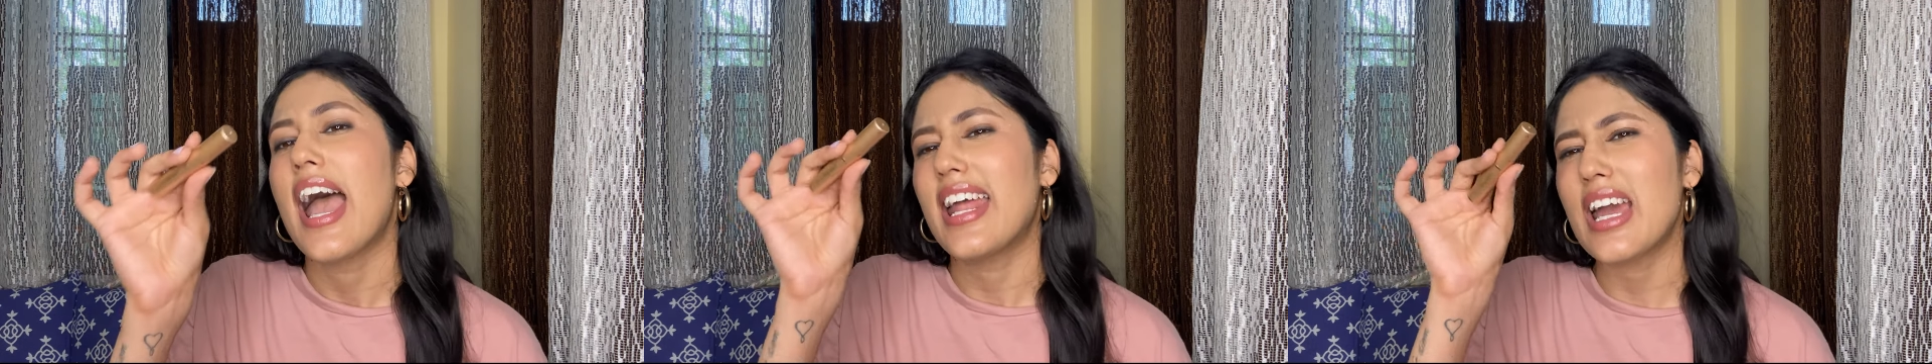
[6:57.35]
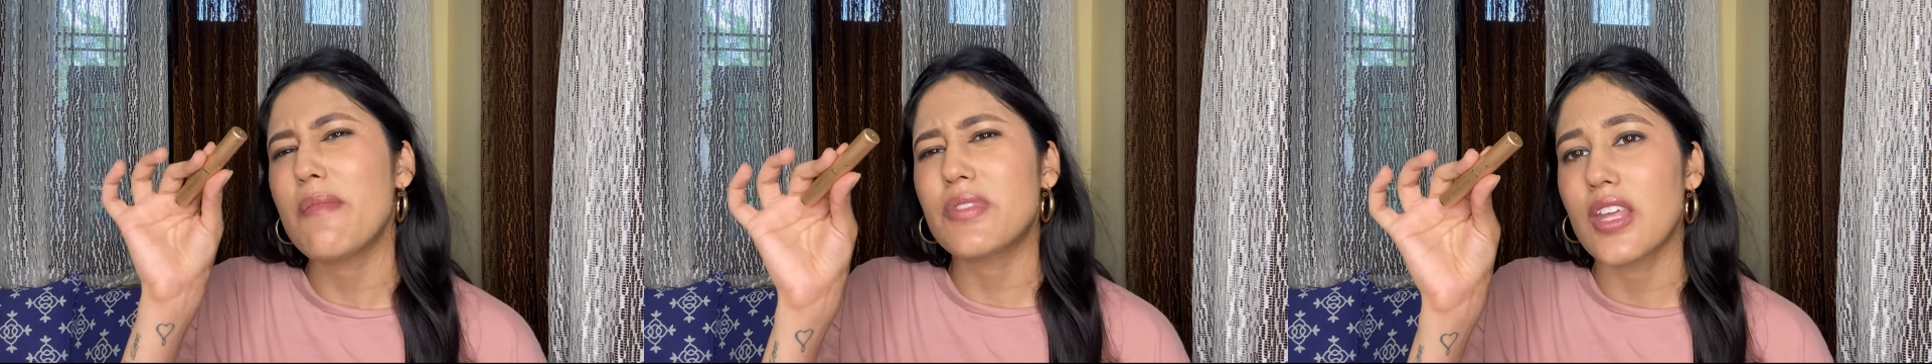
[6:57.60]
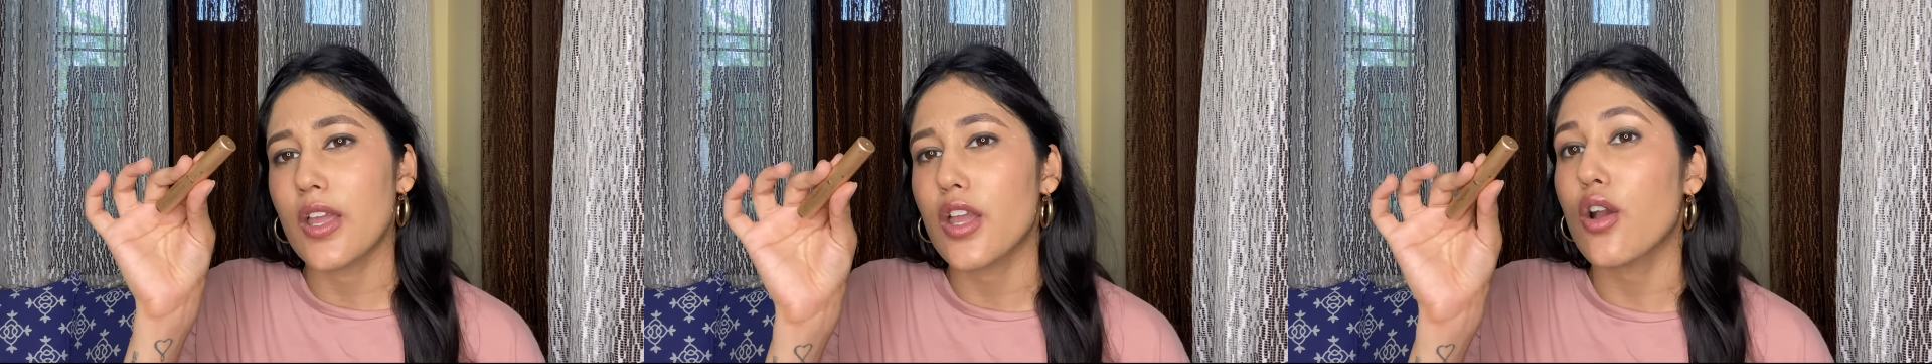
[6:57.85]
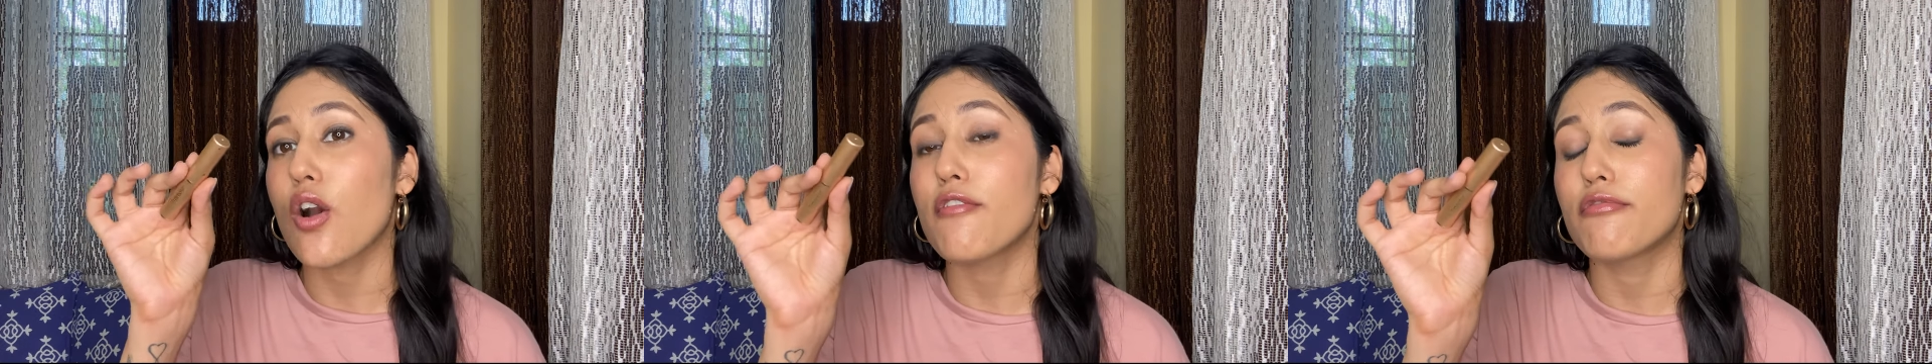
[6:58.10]
And I'm
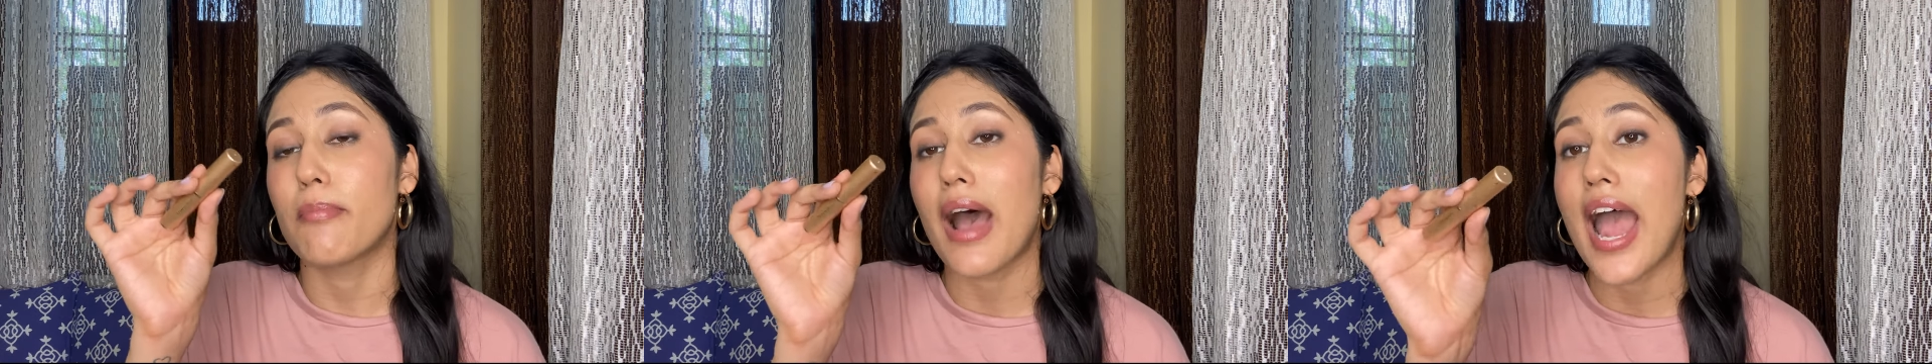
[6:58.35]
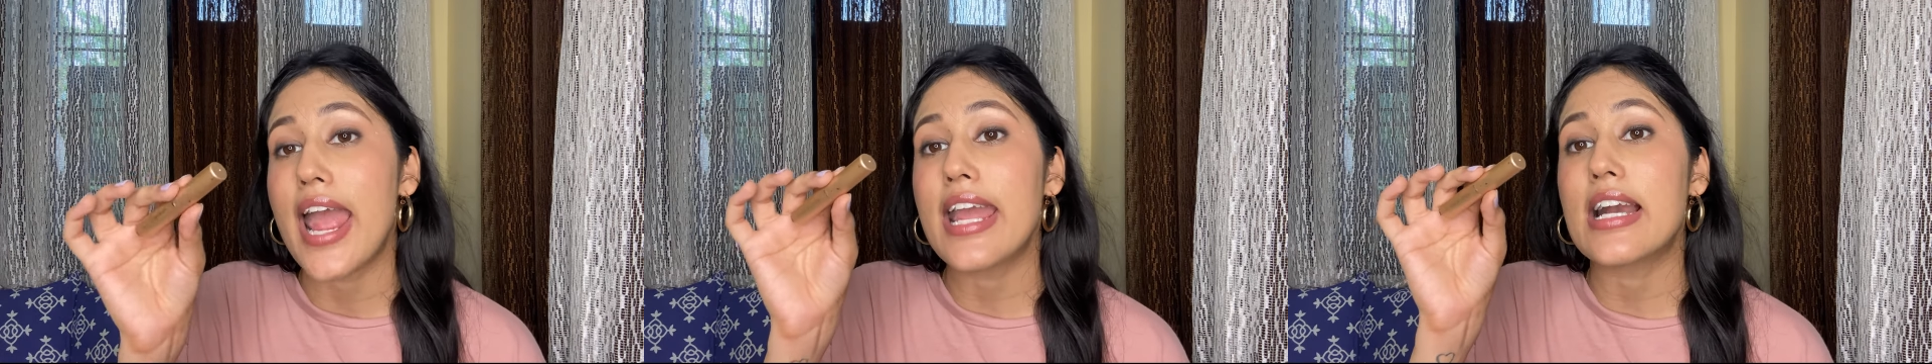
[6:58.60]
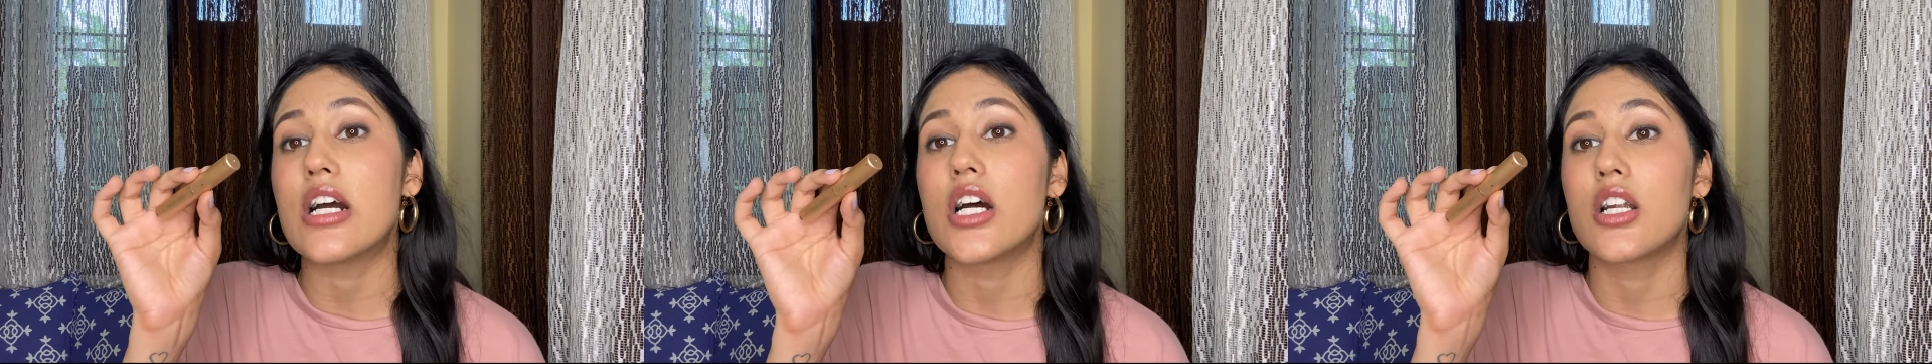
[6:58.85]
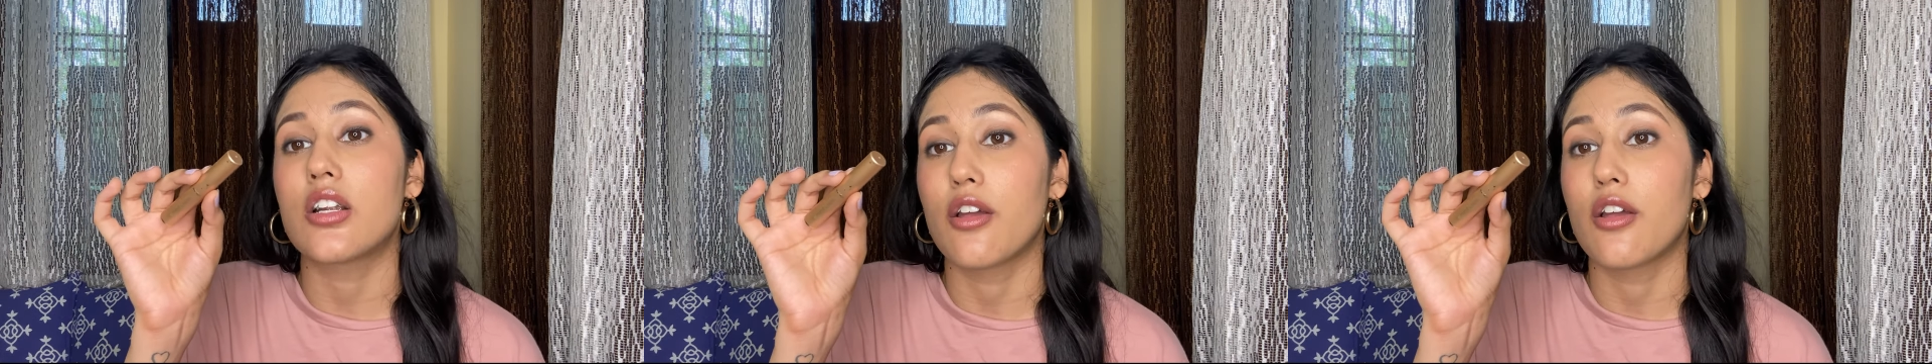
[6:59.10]
thinking of buying a